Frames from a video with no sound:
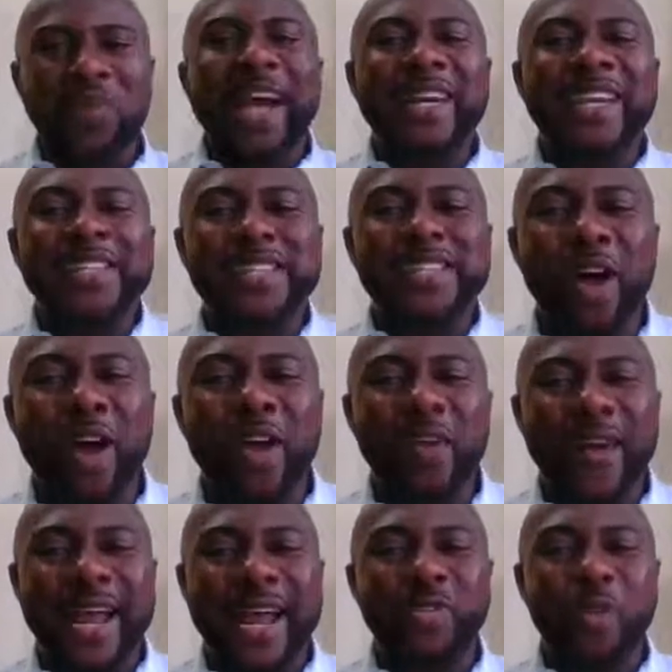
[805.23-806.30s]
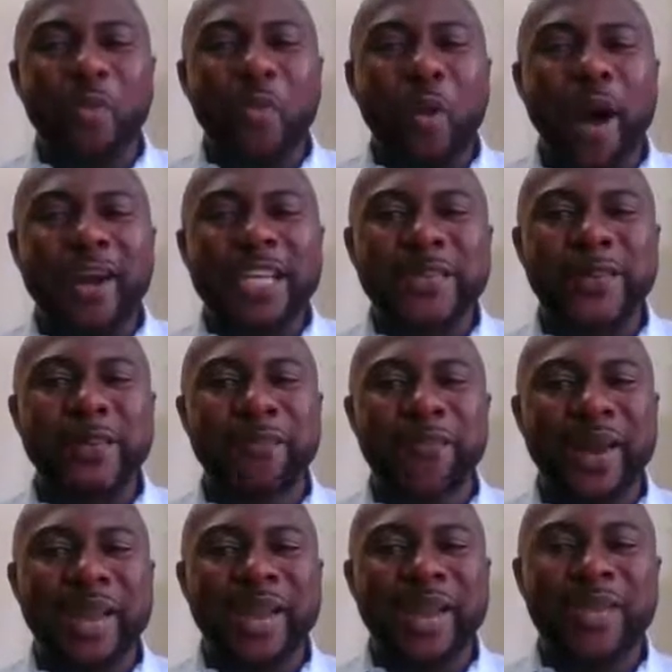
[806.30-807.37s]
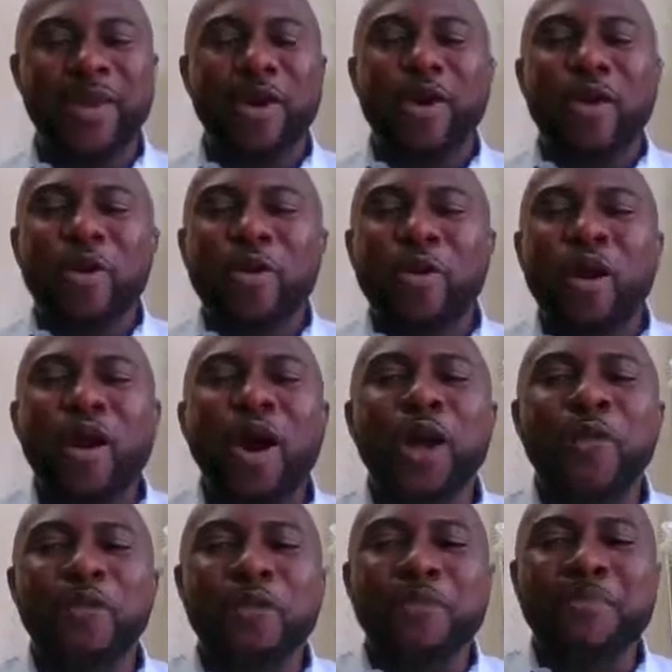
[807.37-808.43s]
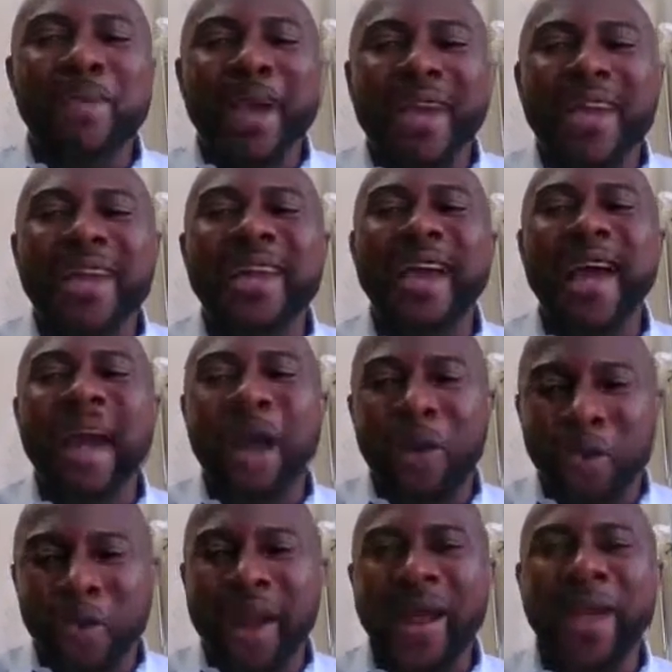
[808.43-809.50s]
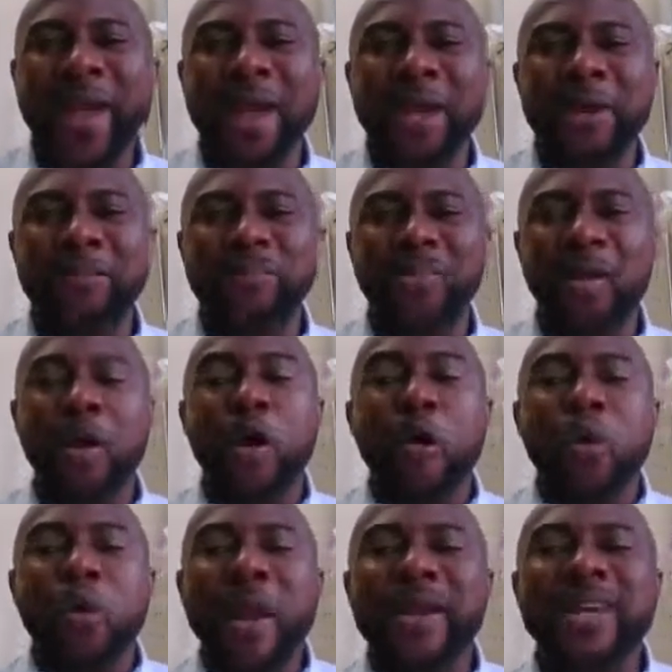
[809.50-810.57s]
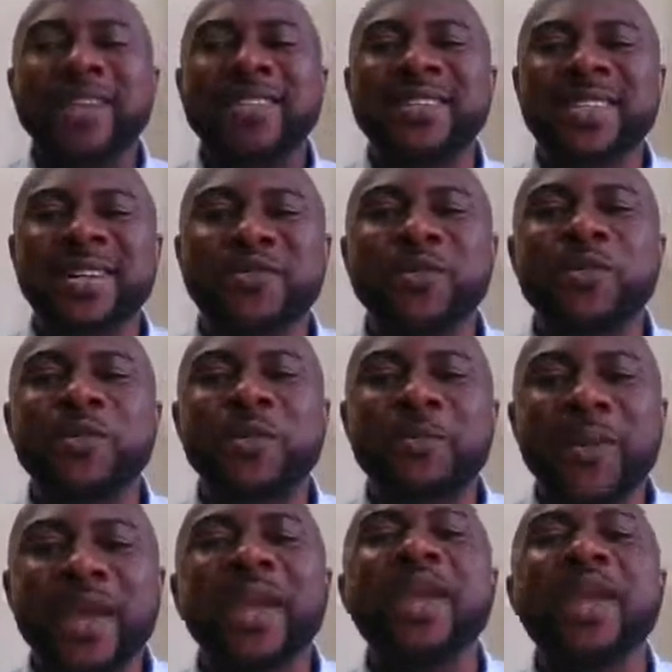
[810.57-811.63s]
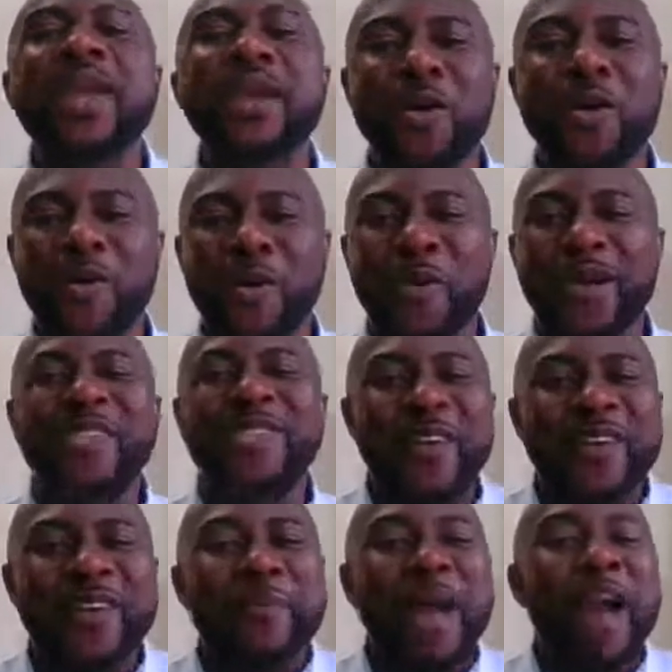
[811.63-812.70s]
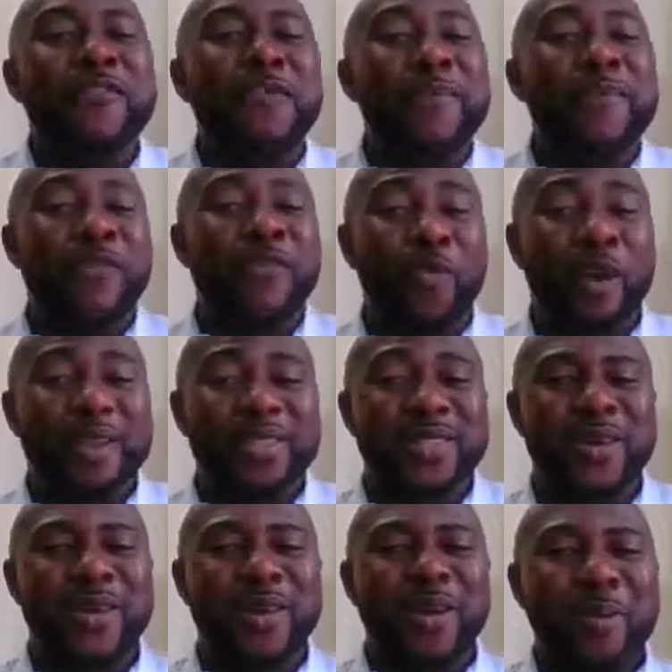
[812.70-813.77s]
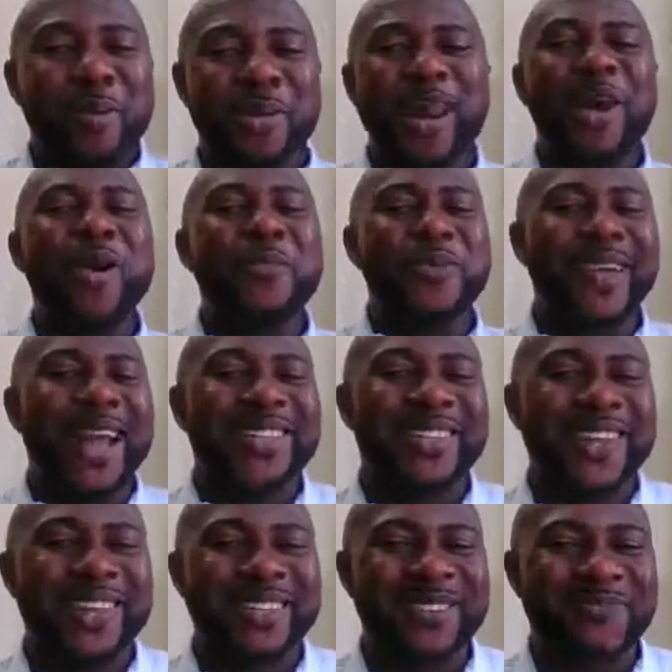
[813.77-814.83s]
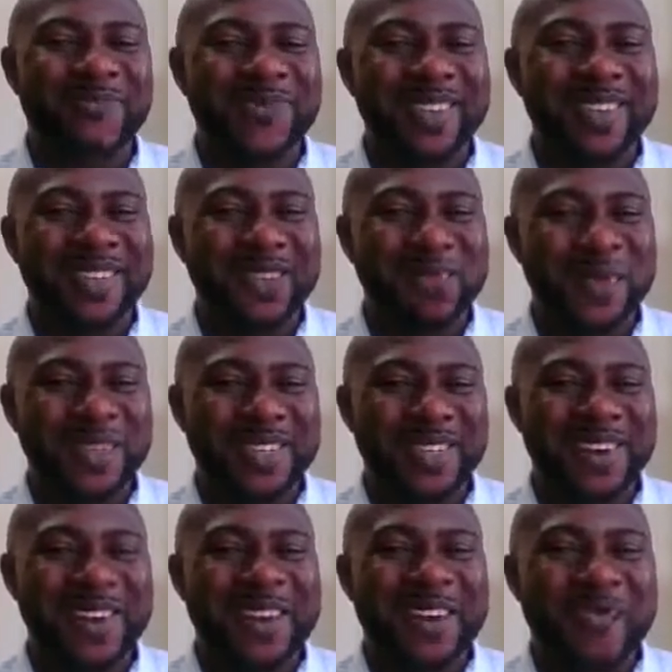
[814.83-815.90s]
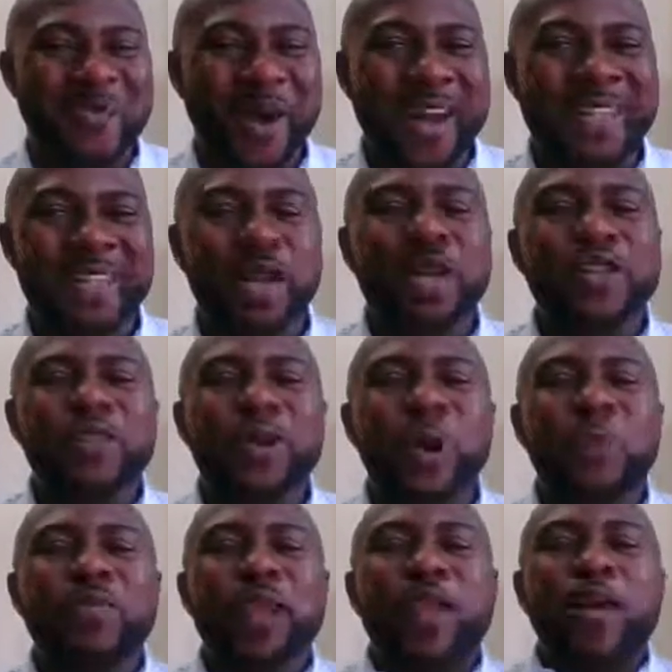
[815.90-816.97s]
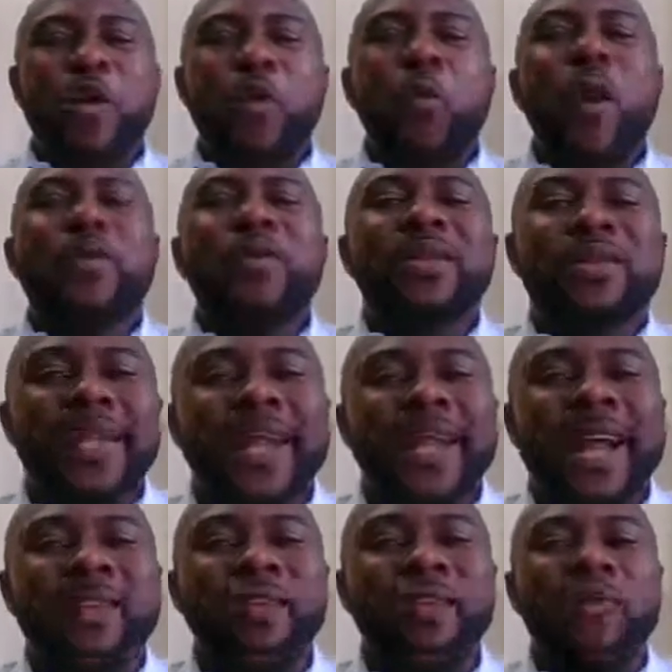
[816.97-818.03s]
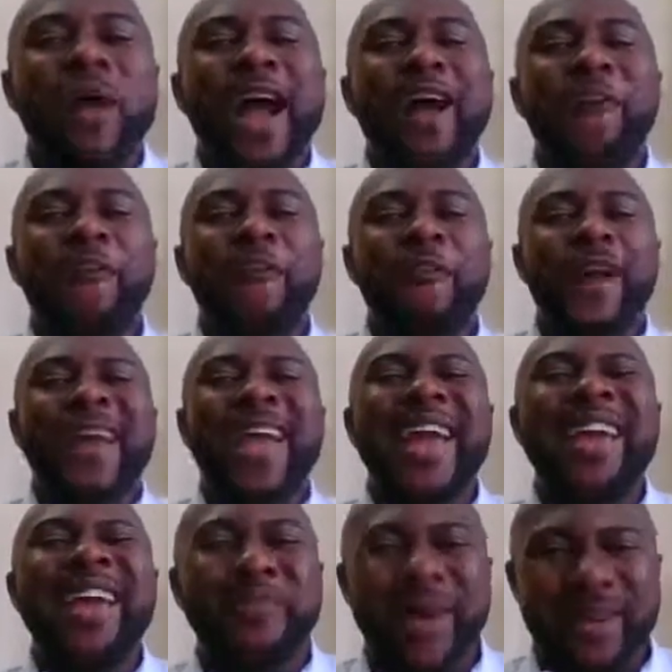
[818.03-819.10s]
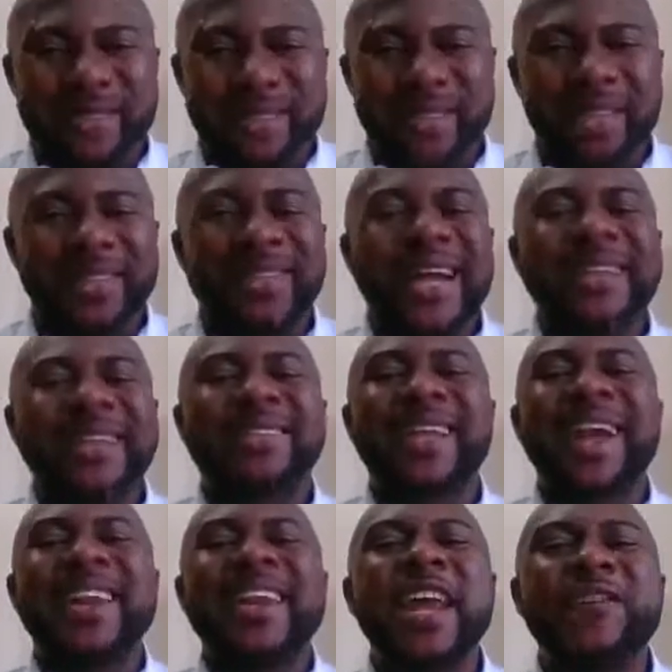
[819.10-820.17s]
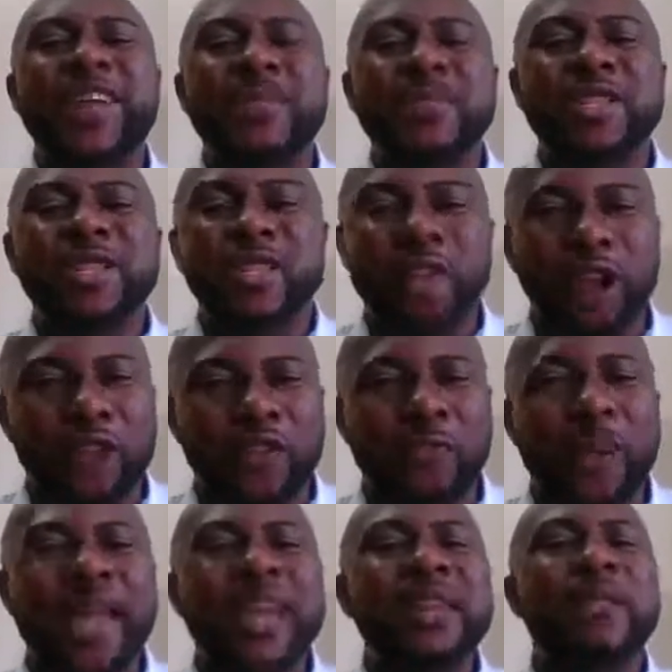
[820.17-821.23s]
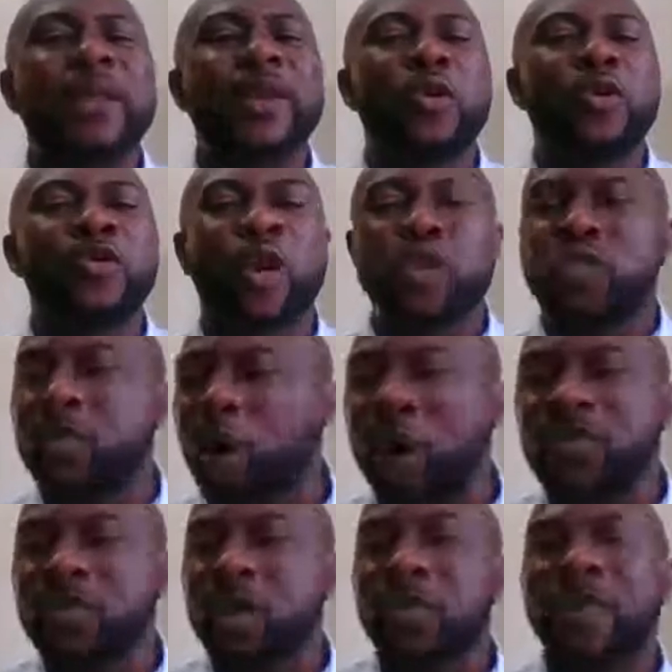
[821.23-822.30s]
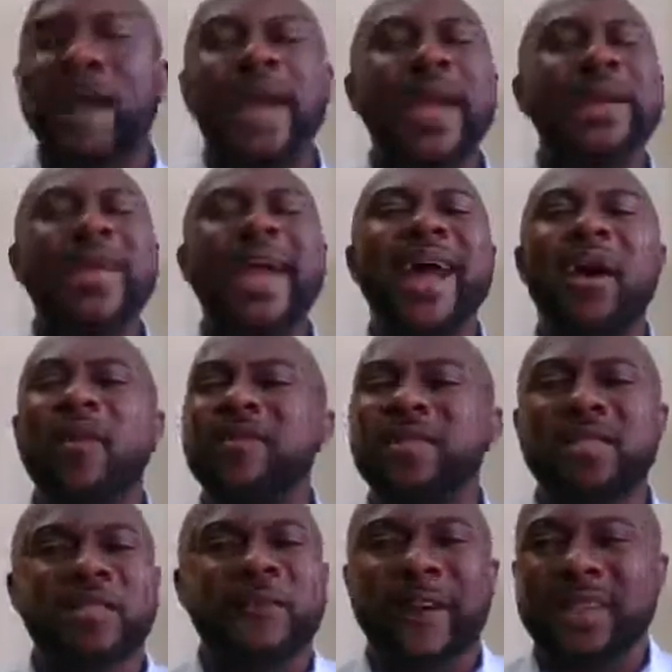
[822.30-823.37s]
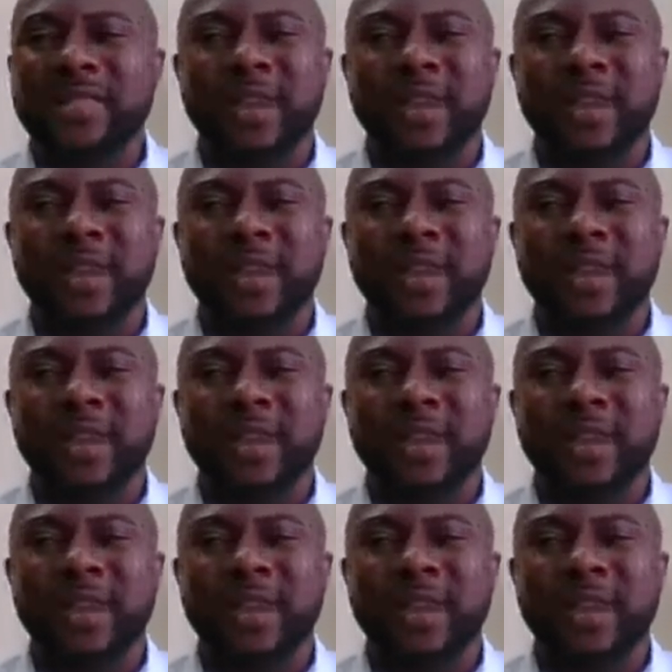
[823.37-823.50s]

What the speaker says: and a song like the one is being played. God will make a way where there seems to be no way. Sorry, I'm having a bad voice, but I hope you guys get the music, right? So when you think that you have an ailment that can never be solved by any medical doctor, by any health